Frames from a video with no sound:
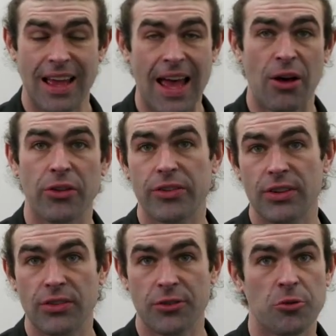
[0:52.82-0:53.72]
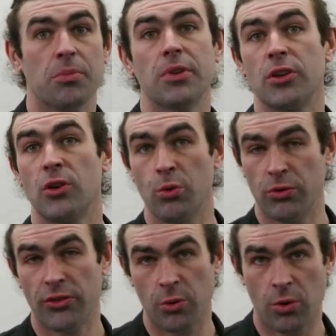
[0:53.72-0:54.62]
how the system
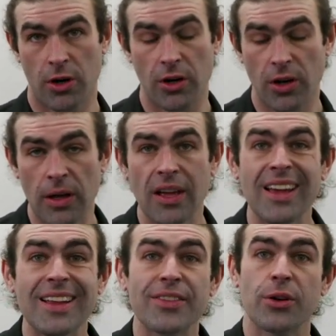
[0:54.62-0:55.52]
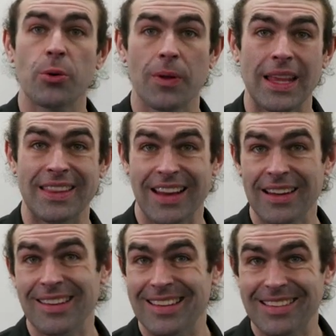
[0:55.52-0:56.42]
used to work. So in the
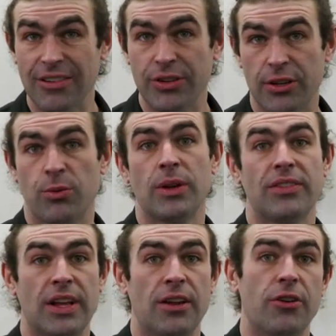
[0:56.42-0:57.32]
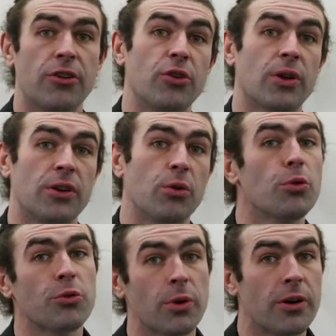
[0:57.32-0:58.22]
1973 standard, you could
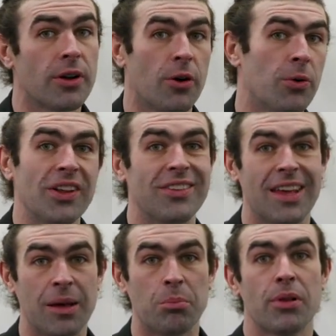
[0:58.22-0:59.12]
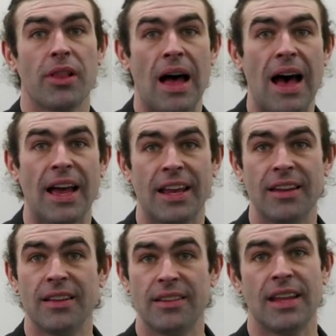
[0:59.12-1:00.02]
use what are known as
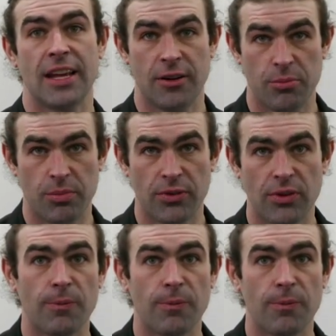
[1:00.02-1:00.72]
implied datums.